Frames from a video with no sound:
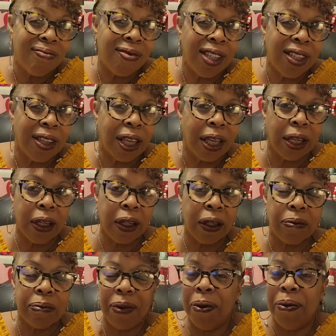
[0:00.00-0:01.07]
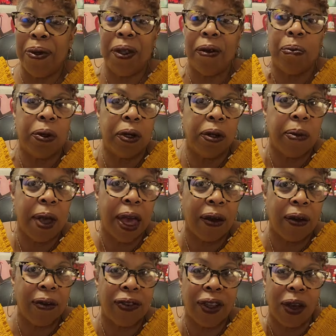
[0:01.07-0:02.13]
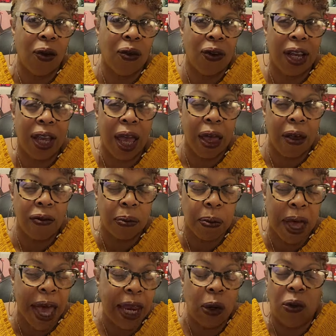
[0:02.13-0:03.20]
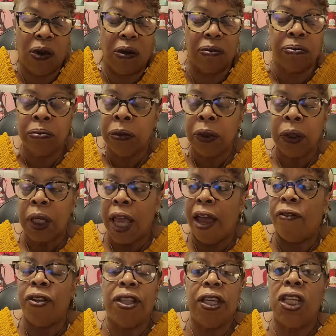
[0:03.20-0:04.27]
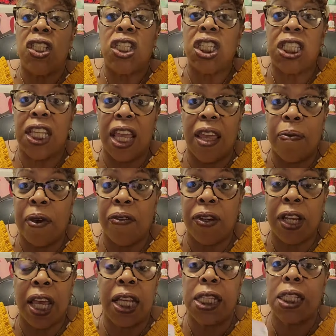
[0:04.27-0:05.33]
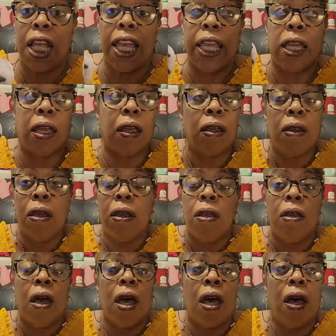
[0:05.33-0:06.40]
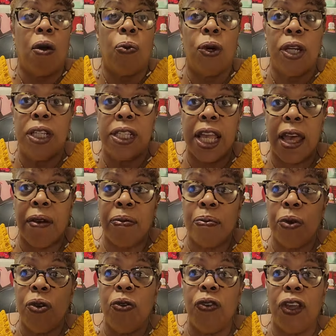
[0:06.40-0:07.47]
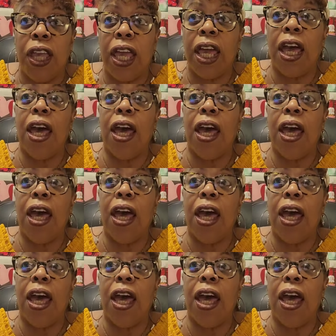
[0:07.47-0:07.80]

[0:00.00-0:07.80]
You think? Maybe they'll put them out if they already have them. I don't know. Everything's the same every day. It's like, uh, what is that movie?